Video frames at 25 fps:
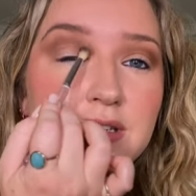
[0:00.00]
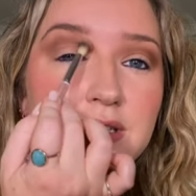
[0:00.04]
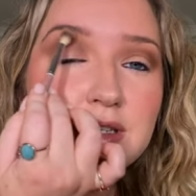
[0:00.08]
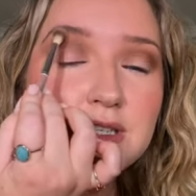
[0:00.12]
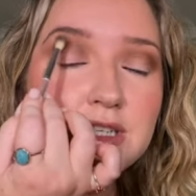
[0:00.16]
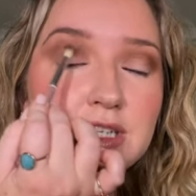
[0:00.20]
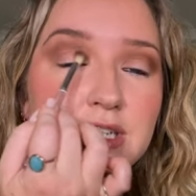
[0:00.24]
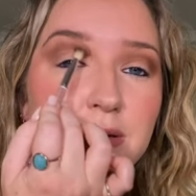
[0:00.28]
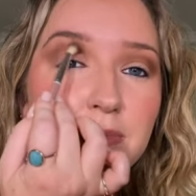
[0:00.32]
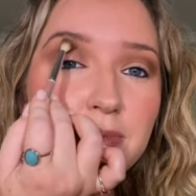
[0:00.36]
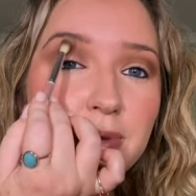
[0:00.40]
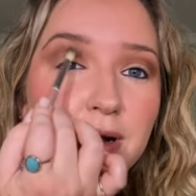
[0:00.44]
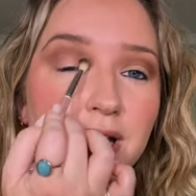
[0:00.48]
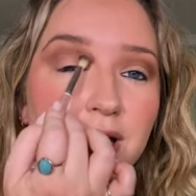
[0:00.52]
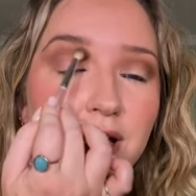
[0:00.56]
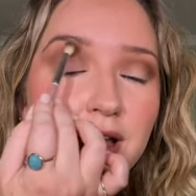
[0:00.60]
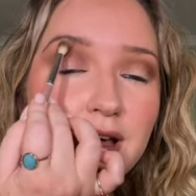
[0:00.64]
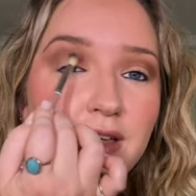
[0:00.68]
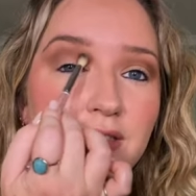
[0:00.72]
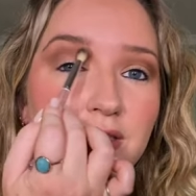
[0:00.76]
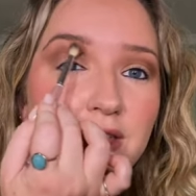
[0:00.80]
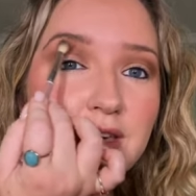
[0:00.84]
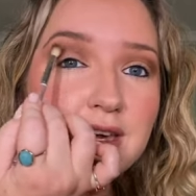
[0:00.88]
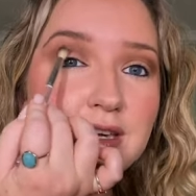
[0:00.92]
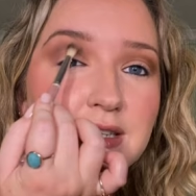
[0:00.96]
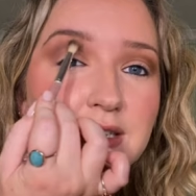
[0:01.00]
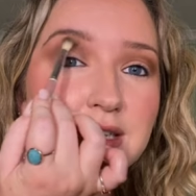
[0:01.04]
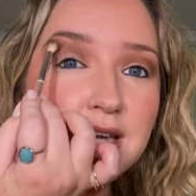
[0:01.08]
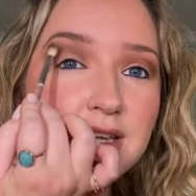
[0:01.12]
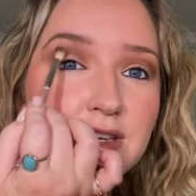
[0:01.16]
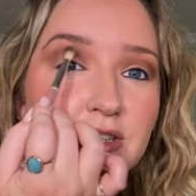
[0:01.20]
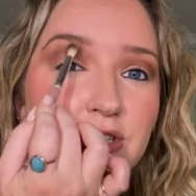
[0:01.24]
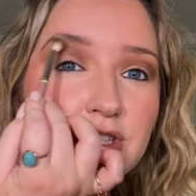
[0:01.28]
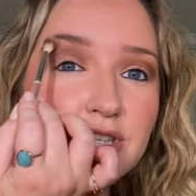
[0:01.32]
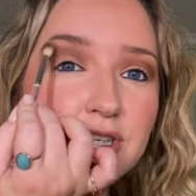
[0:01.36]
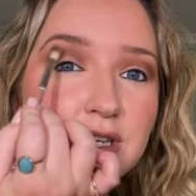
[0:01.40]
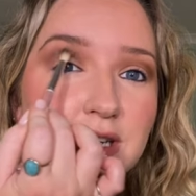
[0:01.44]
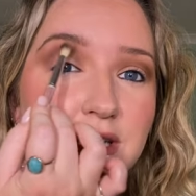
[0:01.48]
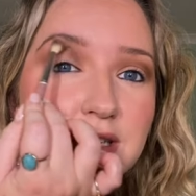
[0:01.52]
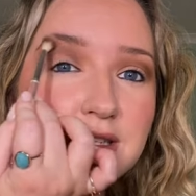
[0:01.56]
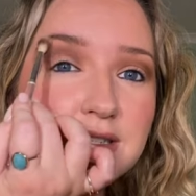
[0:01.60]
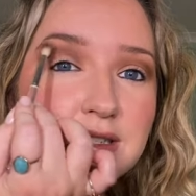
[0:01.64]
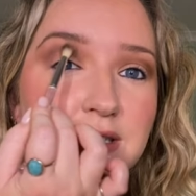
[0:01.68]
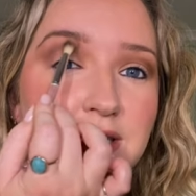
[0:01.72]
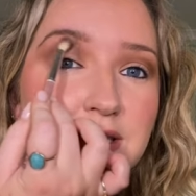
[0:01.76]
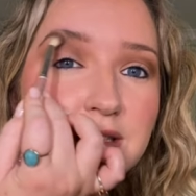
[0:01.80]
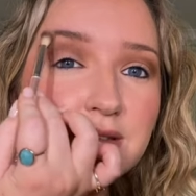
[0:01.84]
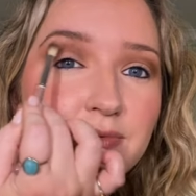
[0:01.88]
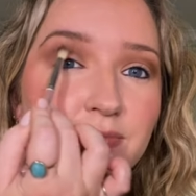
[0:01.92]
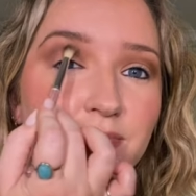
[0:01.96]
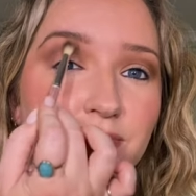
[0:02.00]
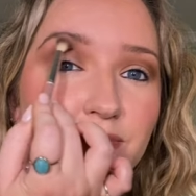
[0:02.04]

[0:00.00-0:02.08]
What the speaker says: to blur these edges.